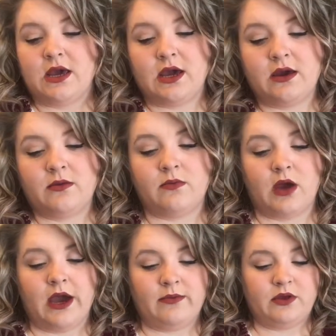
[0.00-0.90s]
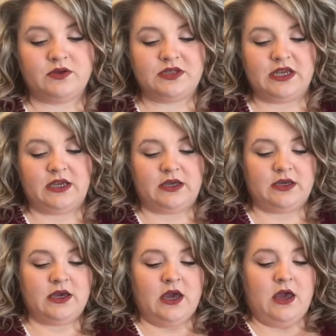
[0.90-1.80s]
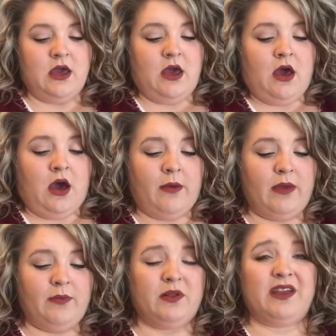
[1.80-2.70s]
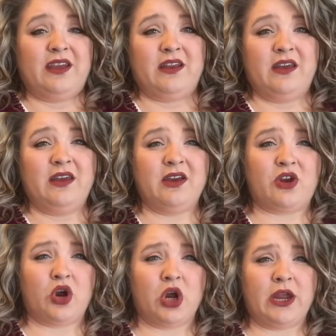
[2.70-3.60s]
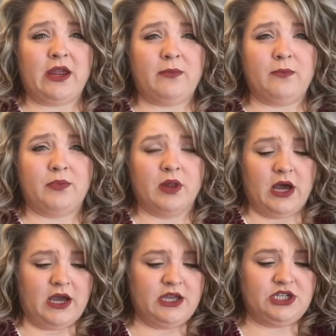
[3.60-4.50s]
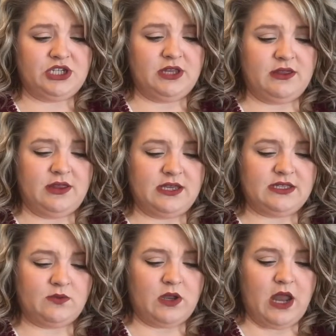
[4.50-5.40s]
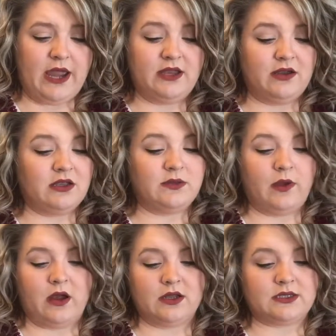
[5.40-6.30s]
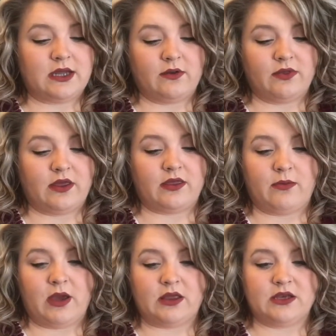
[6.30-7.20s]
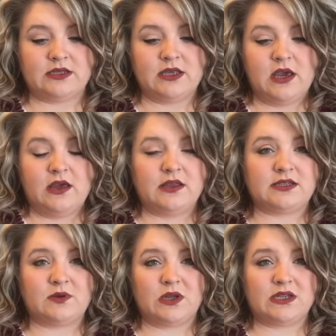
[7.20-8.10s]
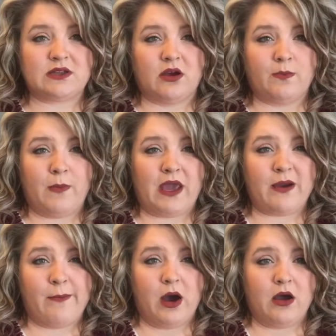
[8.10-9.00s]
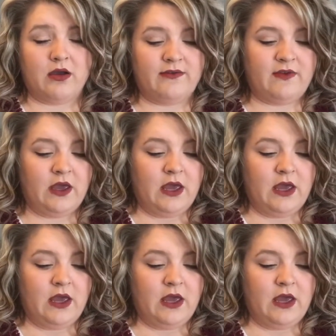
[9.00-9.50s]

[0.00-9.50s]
I'm using a Maybelline cream blush. This one, to be honest, I don't think they make this. This one is called Make a Mauve.